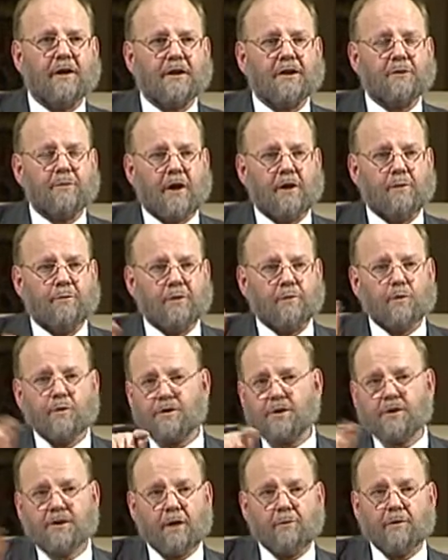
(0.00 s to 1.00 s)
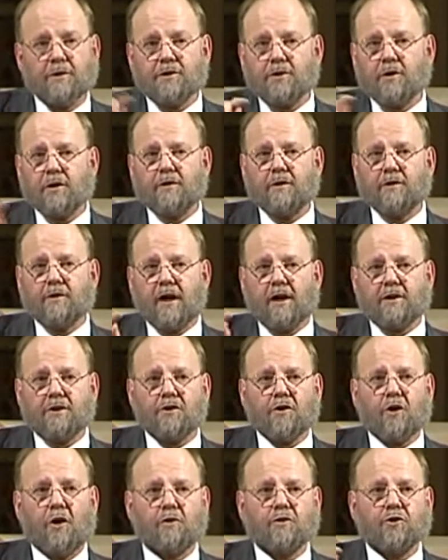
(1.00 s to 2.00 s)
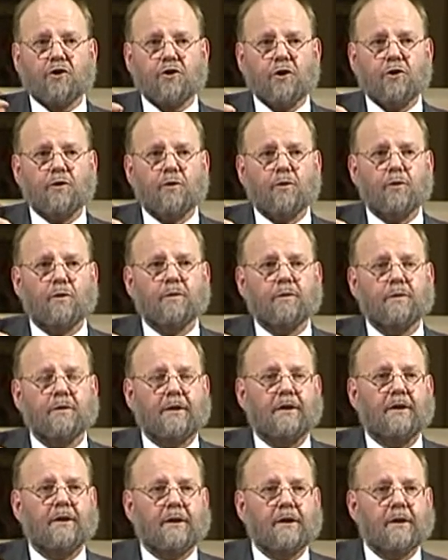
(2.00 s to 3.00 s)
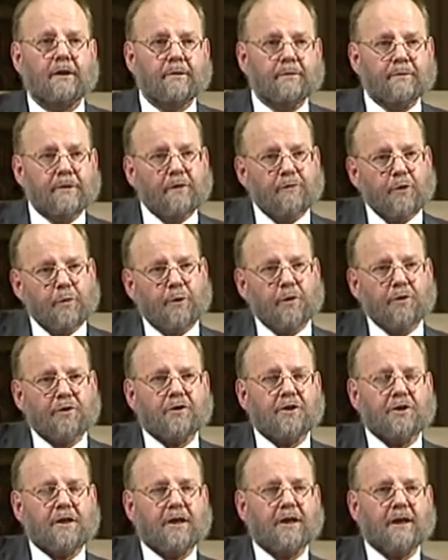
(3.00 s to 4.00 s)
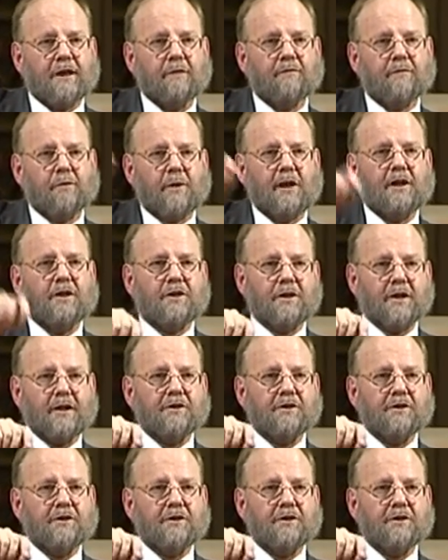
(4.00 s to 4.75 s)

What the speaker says: experiment was to demonstrate that that's not true. If you put the genetic information